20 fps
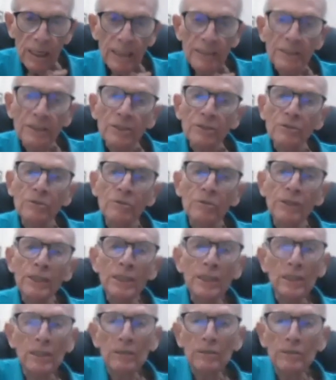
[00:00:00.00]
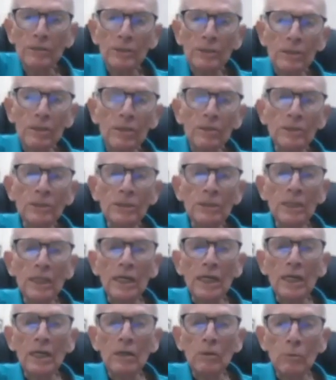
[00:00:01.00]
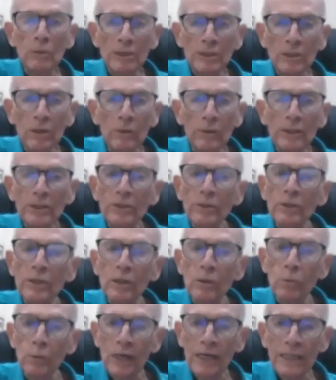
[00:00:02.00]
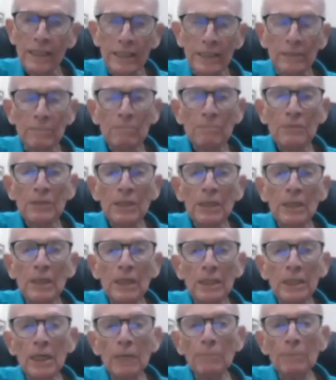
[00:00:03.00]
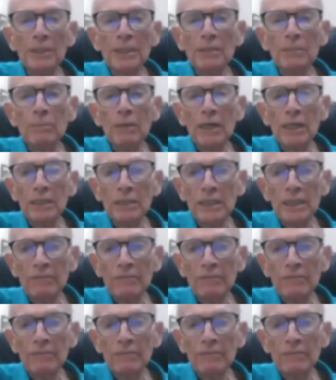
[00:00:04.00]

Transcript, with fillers: As the story goes, Ursula was going to her wedding accompanied by